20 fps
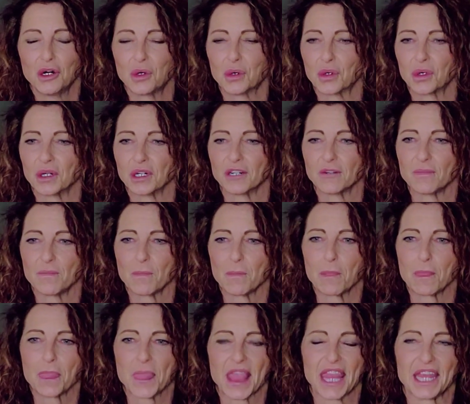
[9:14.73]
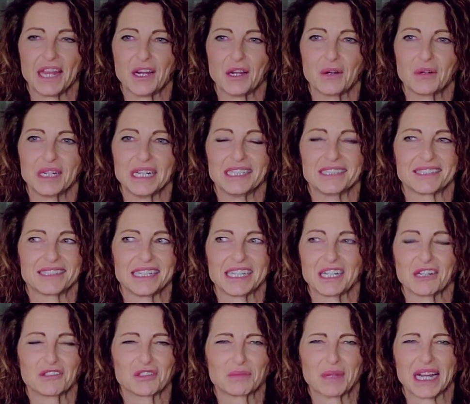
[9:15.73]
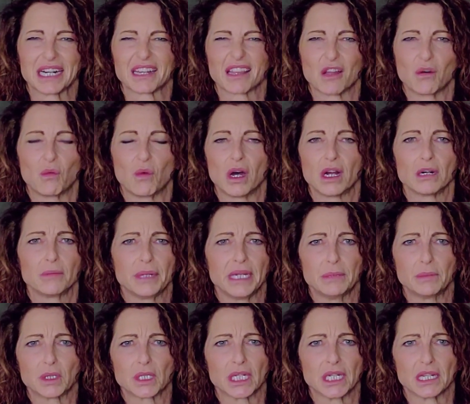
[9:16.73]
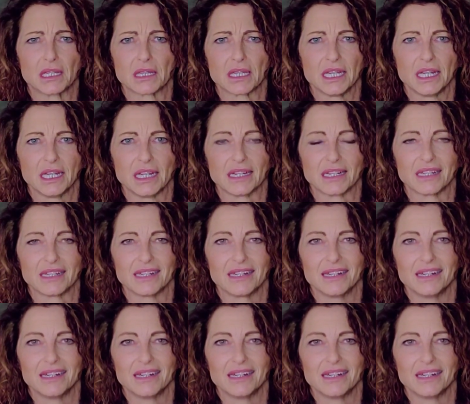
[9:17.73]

Or, it goes back to that, what are people going to think?